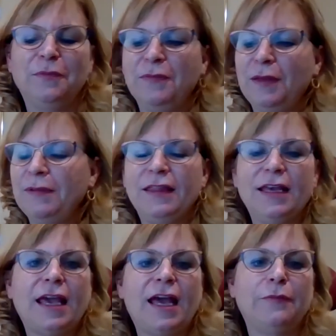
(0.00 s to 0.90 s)
maybe
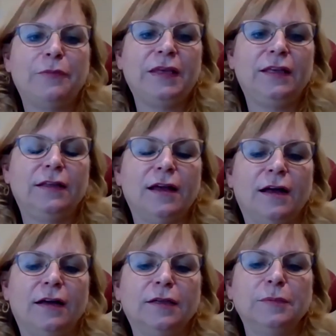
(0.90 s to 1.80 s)
they can't be
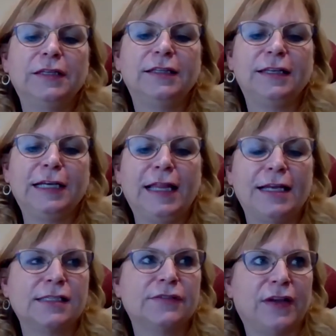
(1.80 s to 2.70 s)
completely
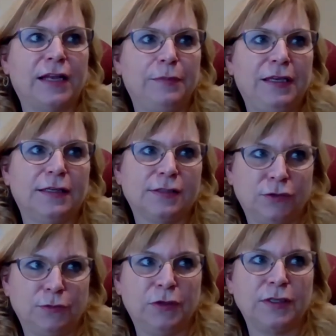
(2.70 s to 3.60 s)
classified because
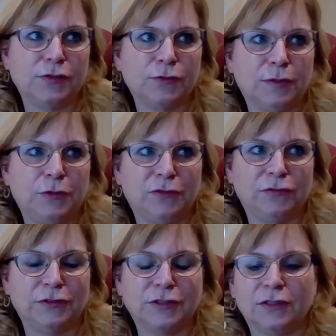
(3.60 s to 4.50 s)
your book is really
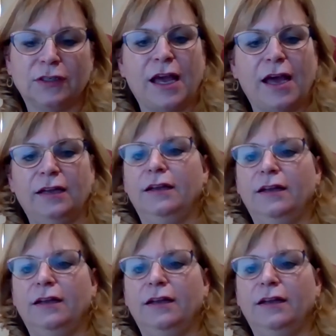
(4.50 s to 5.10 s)
beautiful to look at.